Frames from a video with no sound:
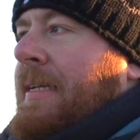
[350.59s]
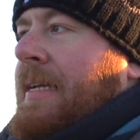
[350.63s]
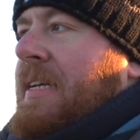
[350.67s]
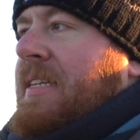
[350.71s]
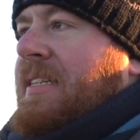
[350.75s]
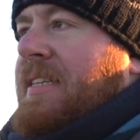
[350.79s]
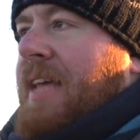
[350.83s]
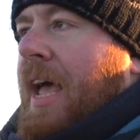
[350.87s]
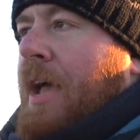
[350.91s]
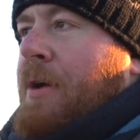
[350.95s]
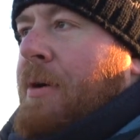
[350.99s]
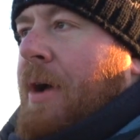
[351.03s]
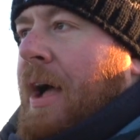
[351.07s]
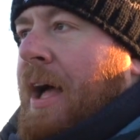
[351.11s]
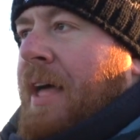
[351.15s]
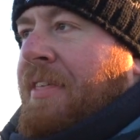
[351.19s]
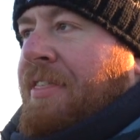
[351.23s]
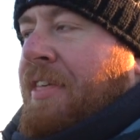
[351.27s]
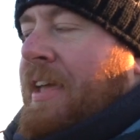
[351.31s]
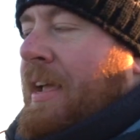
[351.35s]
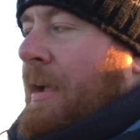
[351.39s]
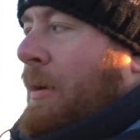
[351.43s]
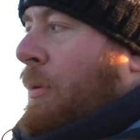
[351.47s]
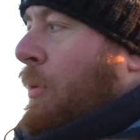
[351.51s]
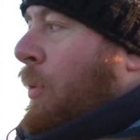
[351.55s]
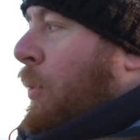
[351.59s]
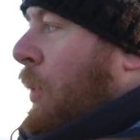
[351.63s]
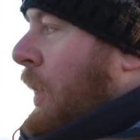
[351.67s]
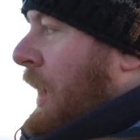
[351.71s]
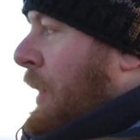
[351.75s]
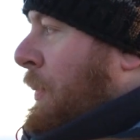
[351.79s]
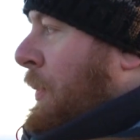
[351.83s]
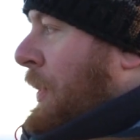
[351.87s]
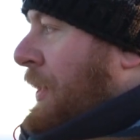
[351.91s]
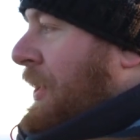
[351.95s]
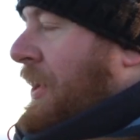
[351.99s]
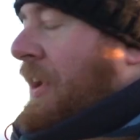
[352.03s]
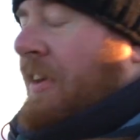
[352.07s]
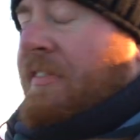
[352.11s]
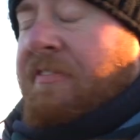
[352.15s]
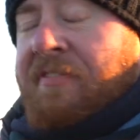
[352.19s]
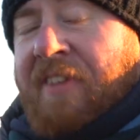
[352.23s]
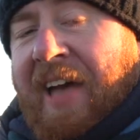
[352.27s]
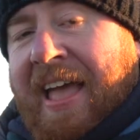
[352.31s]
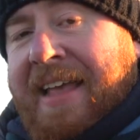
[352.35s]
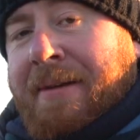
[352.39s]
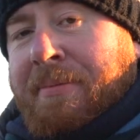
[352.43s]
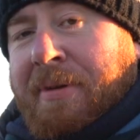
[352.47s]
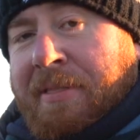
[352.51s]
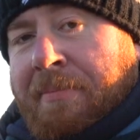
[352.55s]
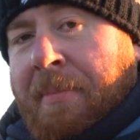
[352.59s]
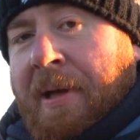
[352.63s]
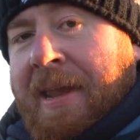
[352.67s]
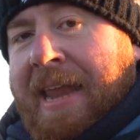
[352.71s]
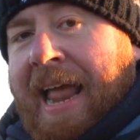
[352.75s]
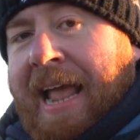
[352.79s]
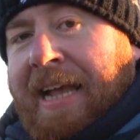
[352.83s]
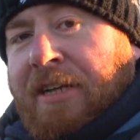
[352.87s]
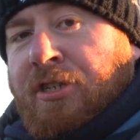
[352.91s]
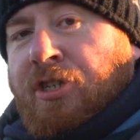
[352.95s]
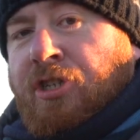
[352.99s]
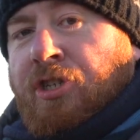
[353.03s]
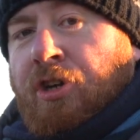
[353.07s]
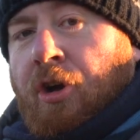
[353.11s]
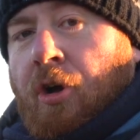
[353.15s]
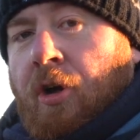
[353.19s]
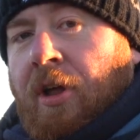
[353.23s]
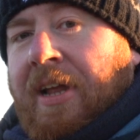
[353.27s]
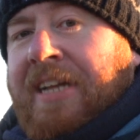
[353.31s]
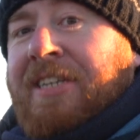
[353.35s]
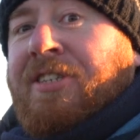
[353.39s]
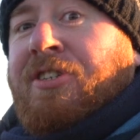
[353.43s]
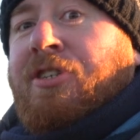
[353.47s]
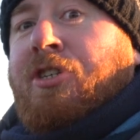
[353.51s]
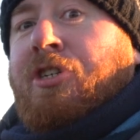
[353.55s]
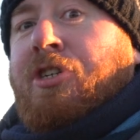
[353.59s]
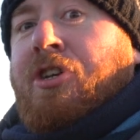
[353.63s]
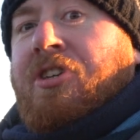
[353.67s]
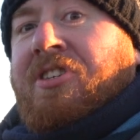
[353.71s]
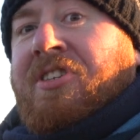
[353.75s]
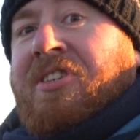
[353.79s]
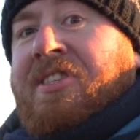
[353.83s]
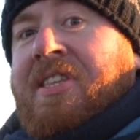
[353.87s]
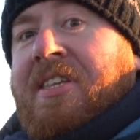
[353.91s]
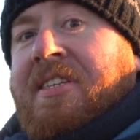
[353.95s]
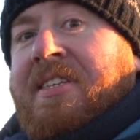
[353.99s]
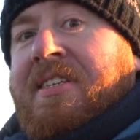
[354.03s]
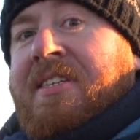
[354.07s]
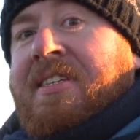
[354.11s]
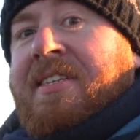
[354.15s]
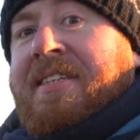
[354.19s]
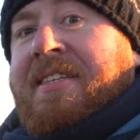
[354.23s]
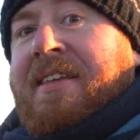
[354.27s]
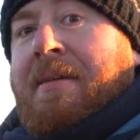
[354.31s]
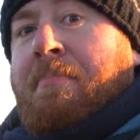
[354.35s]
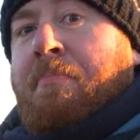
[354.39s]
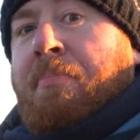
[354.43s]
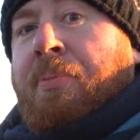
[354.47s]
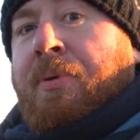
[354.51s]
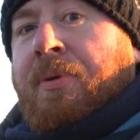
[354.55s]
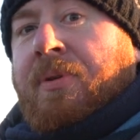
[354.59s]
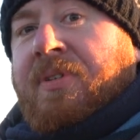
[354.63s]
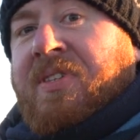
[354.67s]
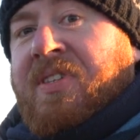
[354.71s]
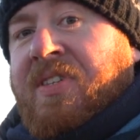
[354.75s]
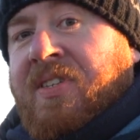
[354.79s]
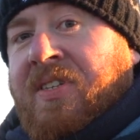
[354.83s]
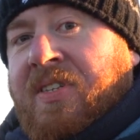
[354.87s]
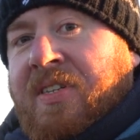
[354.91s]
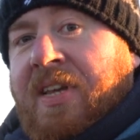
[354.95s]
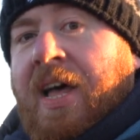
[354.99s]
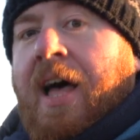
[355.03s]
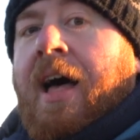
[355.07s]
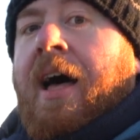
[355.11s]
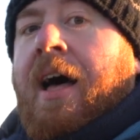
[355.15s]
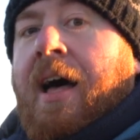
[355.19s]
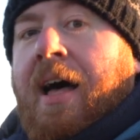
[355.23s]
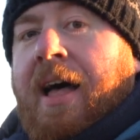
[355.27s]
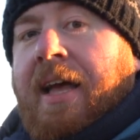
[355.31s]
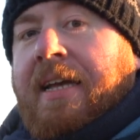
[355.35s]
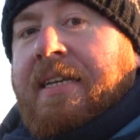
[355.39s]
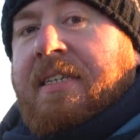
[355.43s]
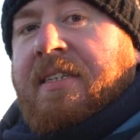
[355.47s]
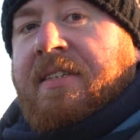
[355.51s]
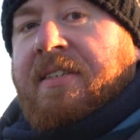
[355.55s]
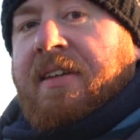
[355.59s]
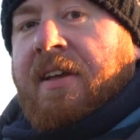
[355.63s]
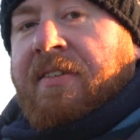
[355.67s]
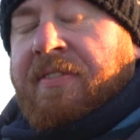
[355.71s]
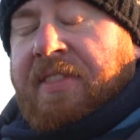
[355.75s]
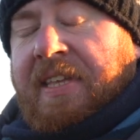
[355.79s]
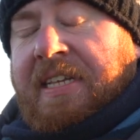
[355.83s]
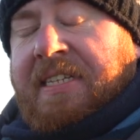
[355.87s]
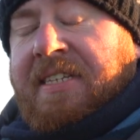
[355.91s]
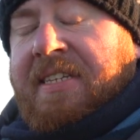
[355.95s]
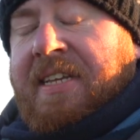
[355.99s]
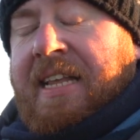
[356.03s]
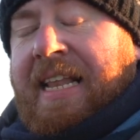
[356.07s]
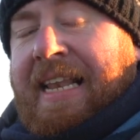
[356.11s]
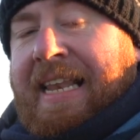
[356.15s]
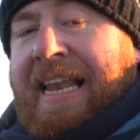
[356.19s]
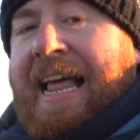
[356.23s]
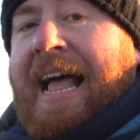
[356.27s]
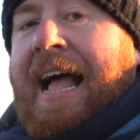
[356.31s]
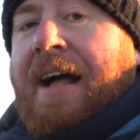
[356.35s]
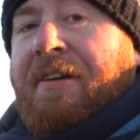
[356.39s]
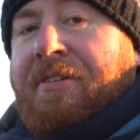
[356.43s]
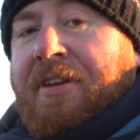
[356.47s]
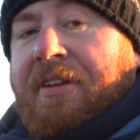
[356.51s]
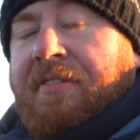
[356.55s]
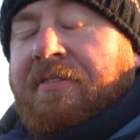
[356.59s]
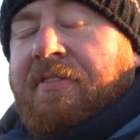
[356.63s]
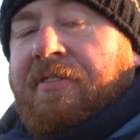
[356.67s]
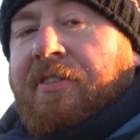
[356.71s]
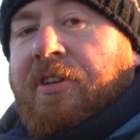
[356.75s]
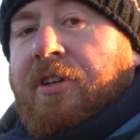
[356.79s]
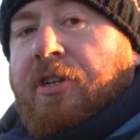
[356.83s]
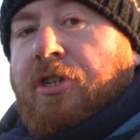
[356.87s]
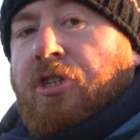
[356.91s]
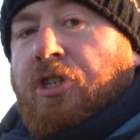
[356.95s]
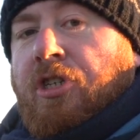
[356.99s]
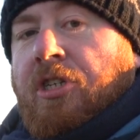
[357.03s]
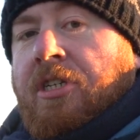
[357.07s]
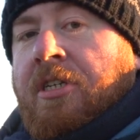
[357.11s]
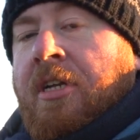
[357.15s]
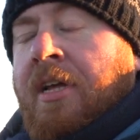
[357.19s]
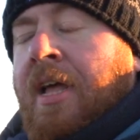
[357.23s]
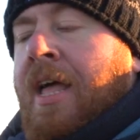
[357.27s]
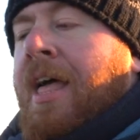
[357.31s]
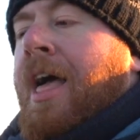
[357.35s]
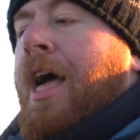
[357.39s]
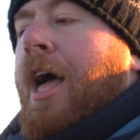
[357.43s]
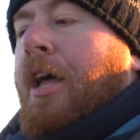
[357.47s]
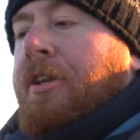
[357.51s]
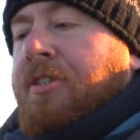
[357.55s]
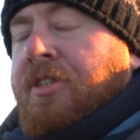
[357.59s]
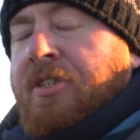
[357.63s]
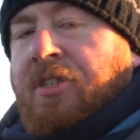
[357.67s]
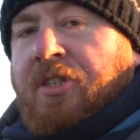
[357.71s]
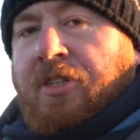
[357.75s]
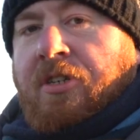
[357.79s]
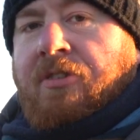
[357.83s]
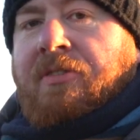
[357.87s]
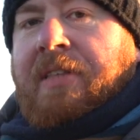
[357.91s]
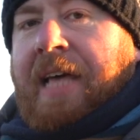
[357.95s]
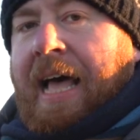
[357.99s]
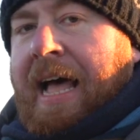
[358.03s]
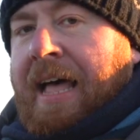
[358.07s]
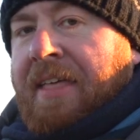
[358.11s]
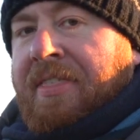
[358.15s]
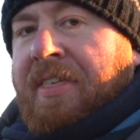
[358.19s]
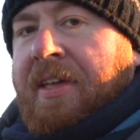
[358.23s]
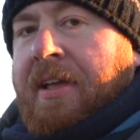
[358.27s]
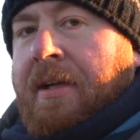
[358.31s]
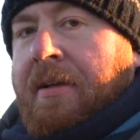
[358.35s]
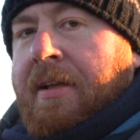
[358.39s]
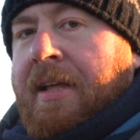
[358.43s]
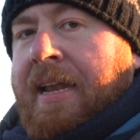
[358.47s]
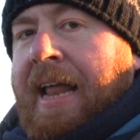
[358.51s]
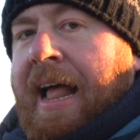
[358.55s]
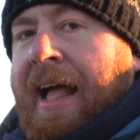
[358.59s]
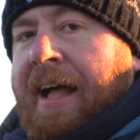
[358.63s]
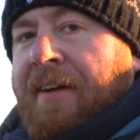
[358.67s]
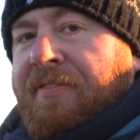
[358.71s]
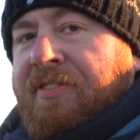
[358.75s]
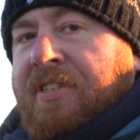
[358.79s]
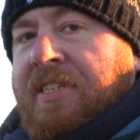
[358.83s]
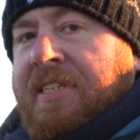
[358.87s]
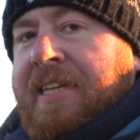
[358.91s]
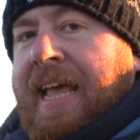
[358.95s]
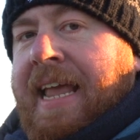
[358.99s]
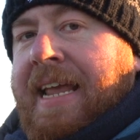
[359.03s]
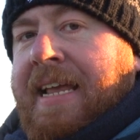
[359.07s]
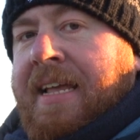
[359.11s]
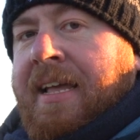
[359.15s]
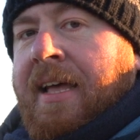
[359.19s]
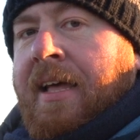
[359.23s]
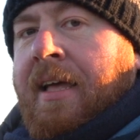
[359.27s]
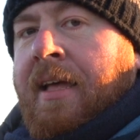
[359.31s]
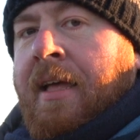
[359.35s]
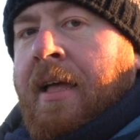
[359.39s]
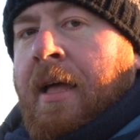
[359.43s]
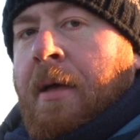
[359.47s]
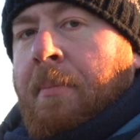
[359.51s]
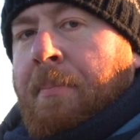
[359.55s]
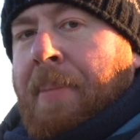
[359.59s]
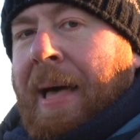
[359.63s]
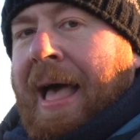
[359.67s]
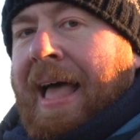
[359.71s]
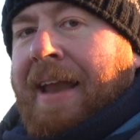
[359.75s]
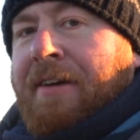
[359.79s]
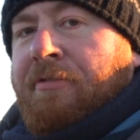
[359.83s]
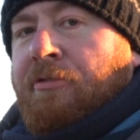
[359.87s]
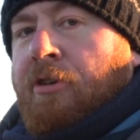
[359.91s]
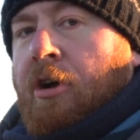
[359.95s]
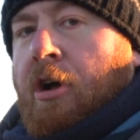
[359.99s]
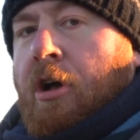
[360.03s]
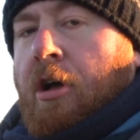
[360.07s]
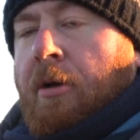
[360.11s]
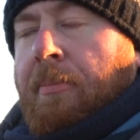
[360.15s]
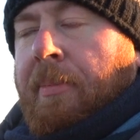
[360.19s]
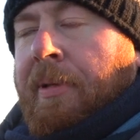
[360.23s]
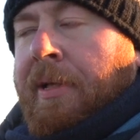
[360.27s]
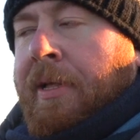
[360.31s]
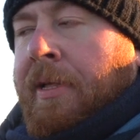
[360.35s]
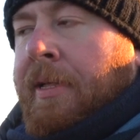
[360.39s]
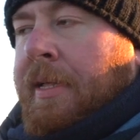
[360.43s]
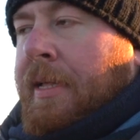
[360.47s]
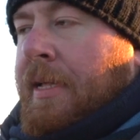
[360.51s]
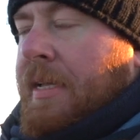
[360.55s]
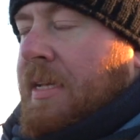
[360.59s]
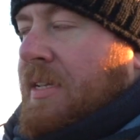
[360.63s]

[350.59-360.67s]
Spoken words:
So I think what I want to convey with my next shot is just the simple size of this cloud inversion, and to do that I think I'm going to have to take a panorama.